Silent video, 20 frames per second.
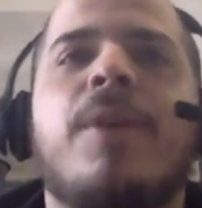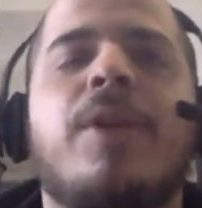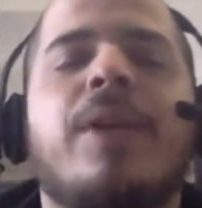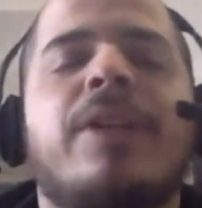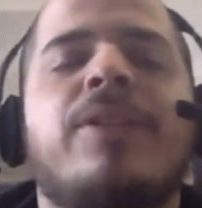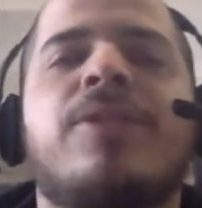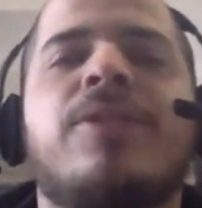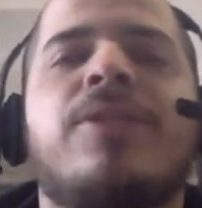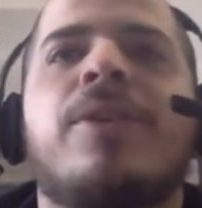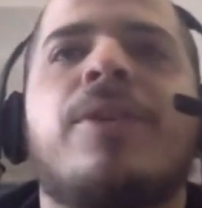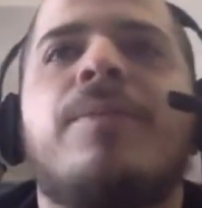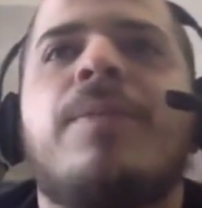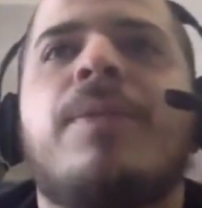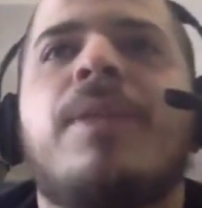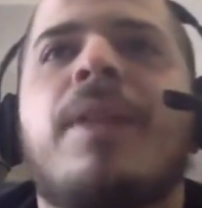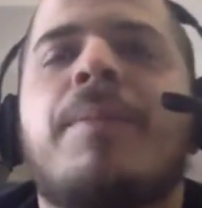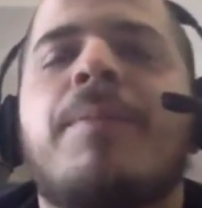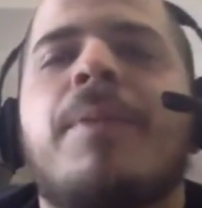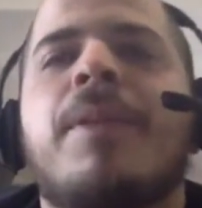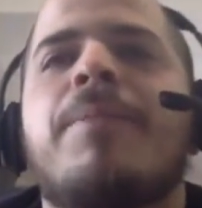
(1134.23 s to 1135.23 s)
Okay, so
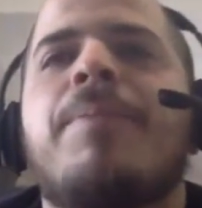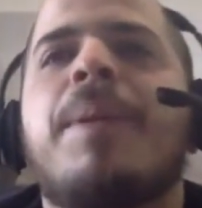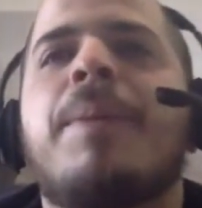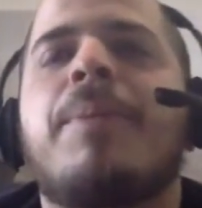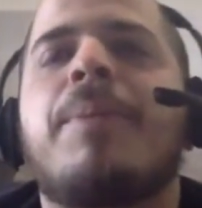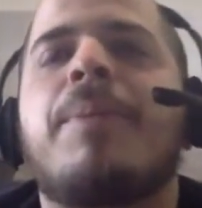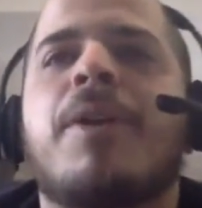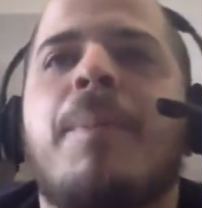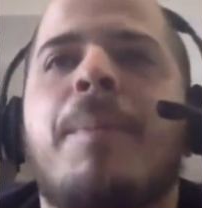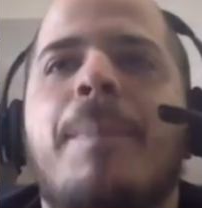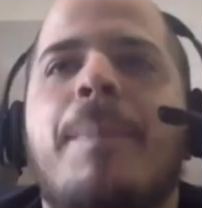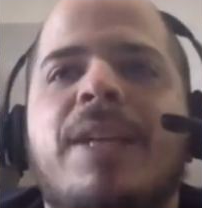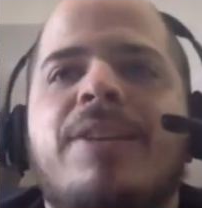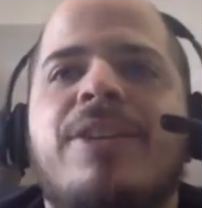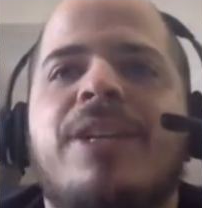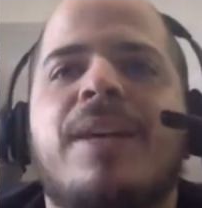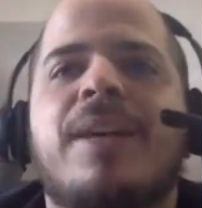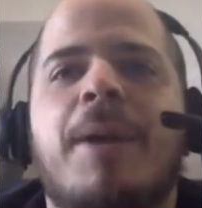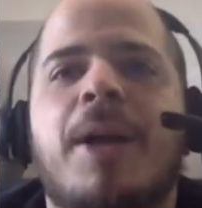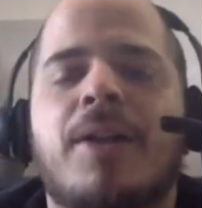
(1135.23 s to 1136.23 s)
the, the people that are
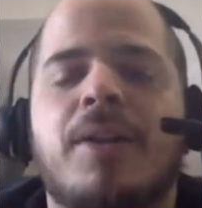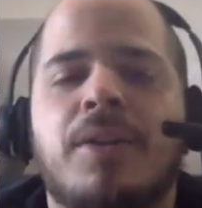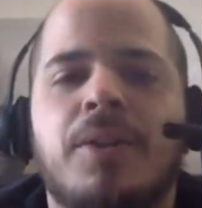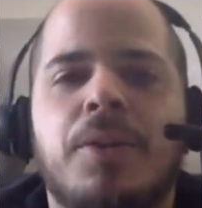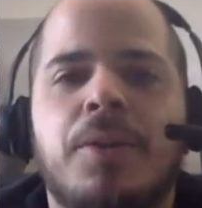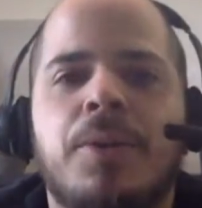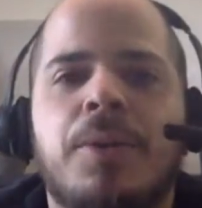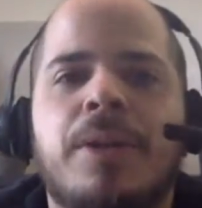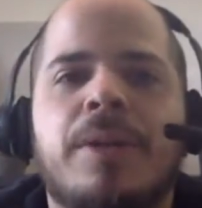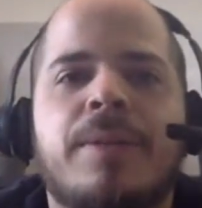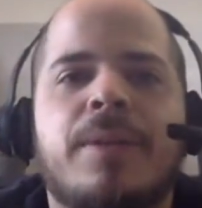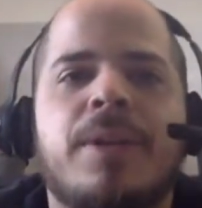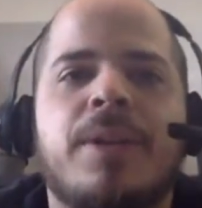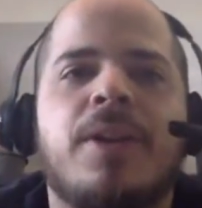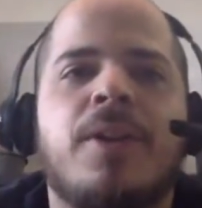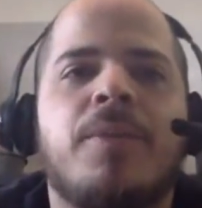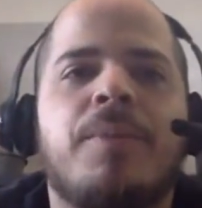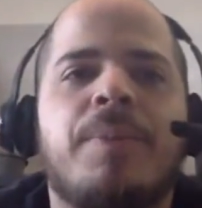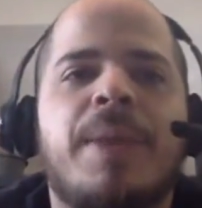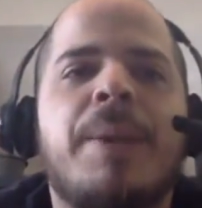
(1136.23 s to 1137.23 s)
bitching about Luke, you
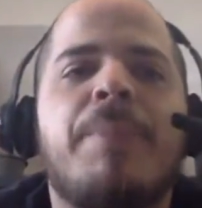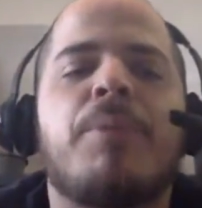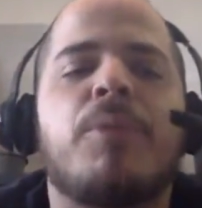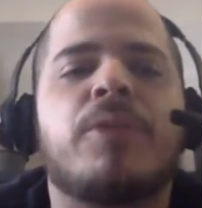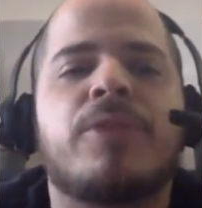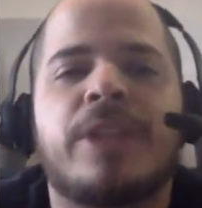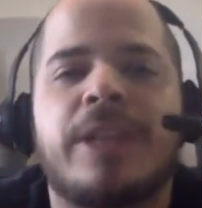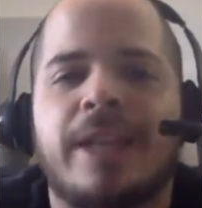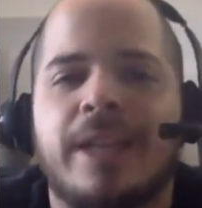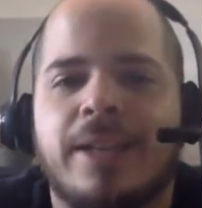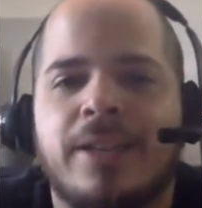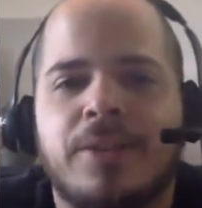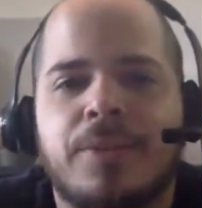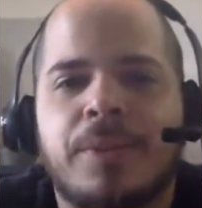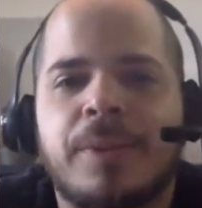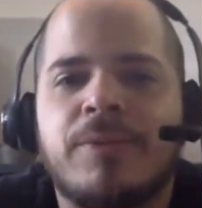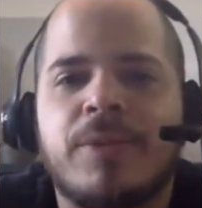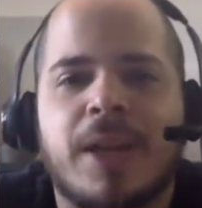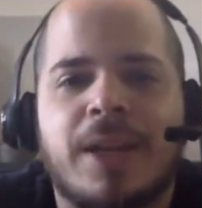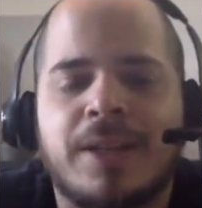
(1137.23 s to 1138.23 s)
know, people change.
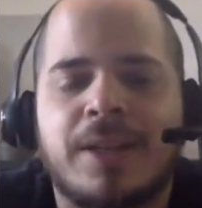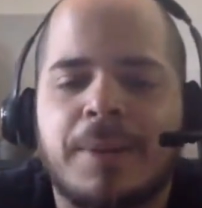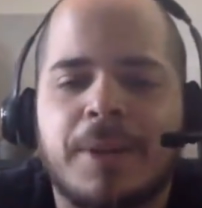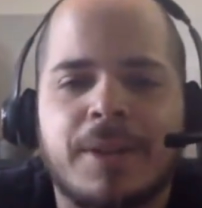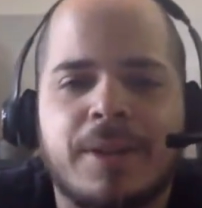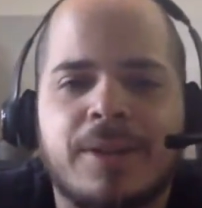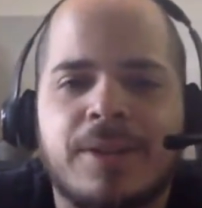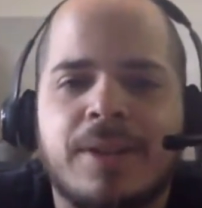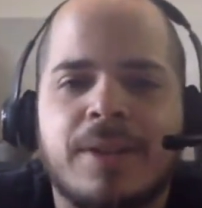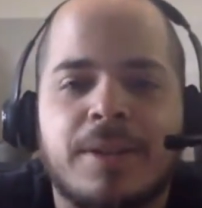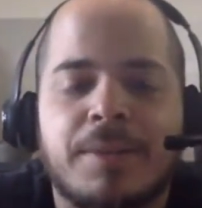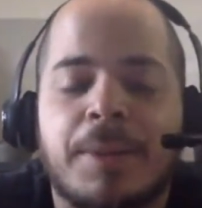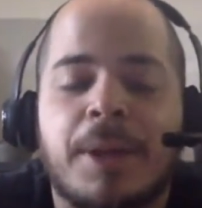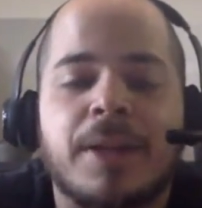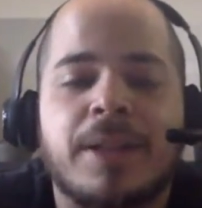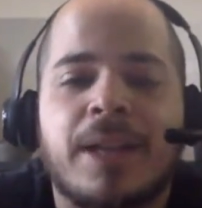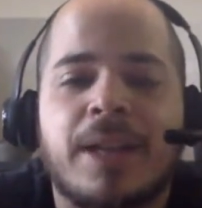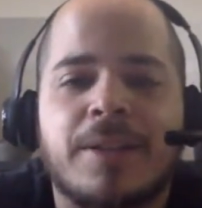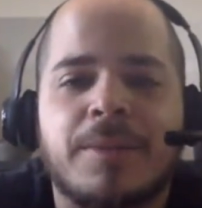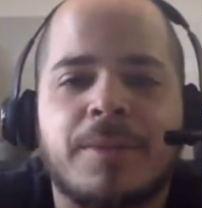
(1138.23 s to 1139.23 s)
We've talked about this on this
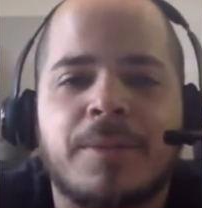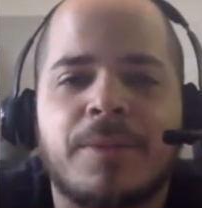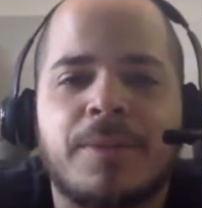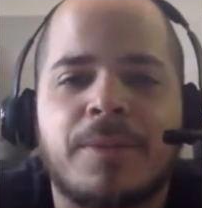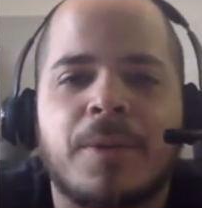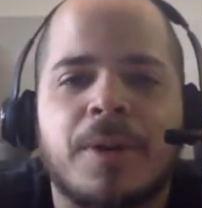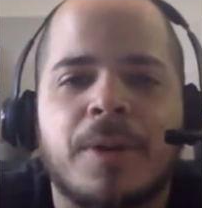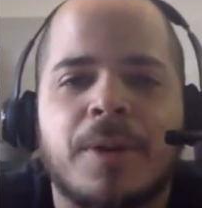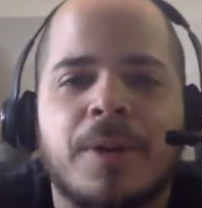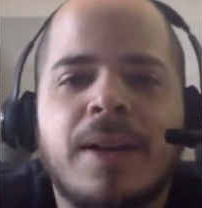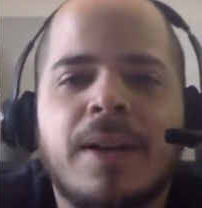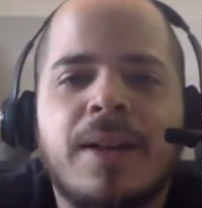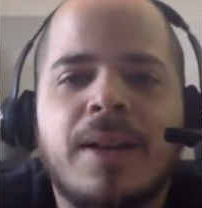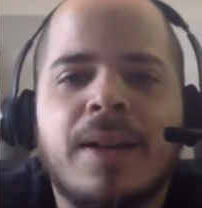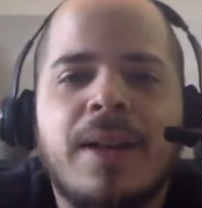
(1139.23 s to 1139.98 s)
podcast before,